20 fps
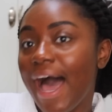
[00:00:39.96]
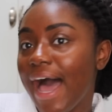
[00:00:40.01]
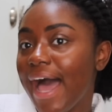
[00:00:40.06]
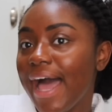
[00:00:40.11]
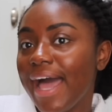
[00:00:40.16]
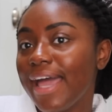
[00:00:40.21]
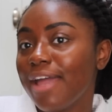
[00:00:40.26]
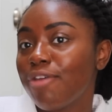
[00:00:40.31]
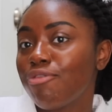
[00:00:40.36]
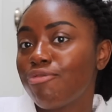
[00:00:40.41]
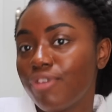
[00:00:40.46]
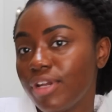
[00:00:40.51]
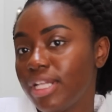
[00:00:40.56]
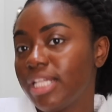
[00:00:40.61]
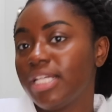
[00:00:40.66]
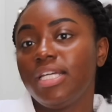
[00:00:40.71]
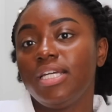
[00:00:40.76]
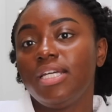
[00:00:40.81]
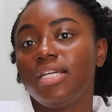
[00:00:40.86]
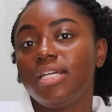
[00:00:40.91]
I
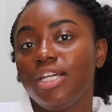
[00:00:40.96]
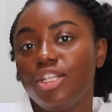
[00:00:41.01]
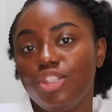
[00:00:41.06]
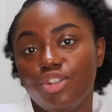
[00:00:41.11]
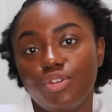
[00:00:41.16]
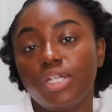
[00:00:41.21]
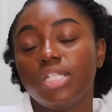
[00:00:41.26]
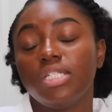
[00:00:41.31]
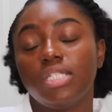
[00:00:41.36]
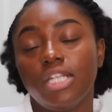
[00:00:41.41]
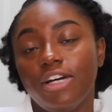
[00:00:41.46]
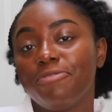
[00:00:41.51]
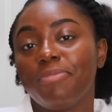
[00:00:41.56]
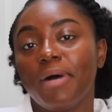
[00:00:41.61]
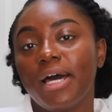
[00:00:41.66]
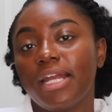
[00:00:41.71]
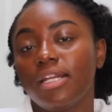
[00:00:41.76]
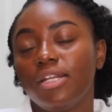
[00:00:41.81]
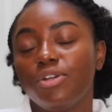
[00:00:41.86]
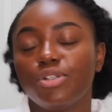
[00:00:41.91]
really enjoy Dove
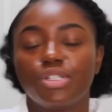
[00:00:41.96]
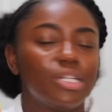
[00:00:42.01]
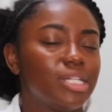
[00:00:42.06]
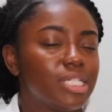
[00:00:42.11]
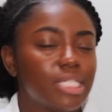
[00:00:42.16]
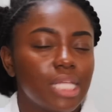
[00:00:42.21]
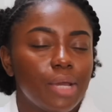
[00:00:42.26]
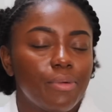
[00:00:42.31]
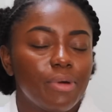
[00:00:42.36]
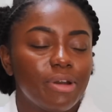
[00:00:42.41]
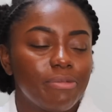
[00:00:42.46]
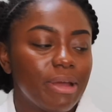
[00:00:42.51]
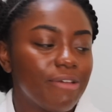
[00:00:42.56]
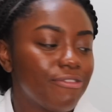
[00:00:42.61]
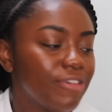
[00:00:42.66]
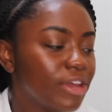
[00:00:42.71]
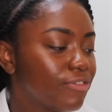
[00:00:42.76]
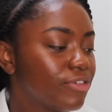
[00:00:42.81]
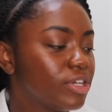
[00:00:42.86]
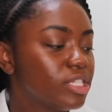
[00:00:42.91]
body lotion. It's like one of my
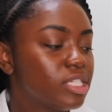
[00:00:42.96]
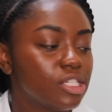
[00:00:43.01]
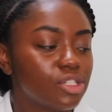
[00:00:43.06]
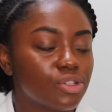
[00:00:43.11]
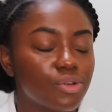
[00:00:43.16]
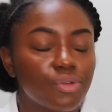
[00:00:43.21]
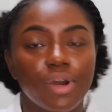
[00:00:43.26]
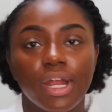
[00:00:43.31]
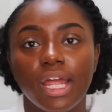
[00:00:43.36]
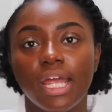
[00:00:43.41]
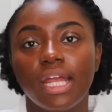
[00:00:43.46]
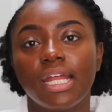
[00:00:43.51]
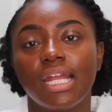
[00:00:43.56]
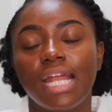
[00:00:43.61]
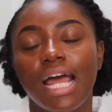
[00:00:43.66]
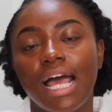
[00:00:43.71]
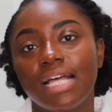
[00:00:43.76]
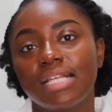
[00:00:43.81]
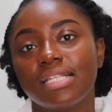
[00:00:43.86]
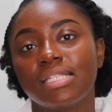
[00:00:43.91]
favorites. It's great. It
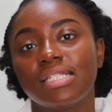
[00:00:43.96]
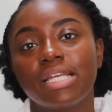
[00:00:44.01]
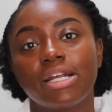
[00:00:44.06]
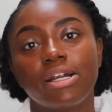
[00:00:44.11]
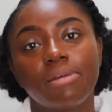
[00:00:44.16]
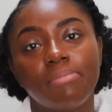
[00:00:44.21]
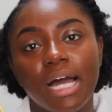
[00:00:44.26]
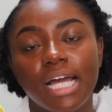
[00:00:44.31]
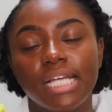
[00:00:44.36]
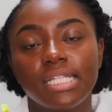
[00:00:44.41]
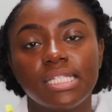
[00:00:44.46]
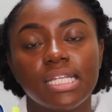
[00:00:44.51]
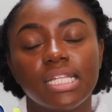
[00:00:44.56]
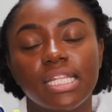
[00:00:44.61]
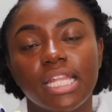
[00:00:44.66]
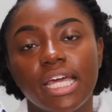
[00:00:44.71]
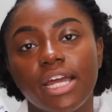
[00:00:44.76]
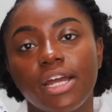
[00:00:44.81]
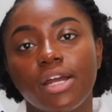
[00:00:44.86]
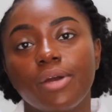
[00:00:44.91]
has ceramides
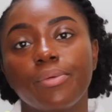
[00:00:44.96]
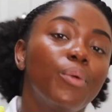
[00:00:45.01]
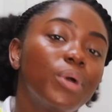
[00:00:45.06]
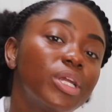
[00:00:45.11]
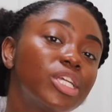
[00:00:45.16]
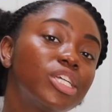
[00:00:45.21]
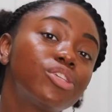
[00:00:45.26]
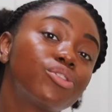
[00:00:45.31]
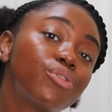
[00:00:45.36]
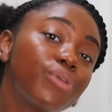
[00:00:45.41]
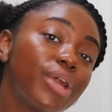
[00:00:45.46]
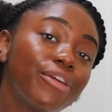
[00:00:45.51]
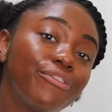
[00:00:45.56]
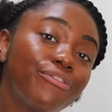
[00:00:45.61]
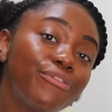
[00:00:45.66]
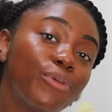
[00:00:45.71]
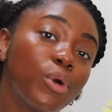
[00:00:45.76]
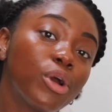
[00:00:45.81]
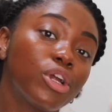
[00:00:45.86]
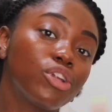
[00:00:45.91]
in there, which is great
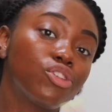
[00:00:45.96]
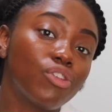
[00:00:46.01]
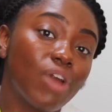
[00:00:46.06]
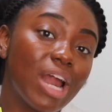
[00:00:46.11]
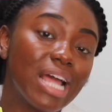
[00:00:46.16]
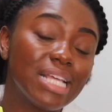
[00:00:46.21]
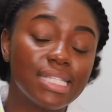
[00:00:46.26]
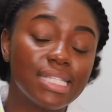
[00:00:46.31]
for dry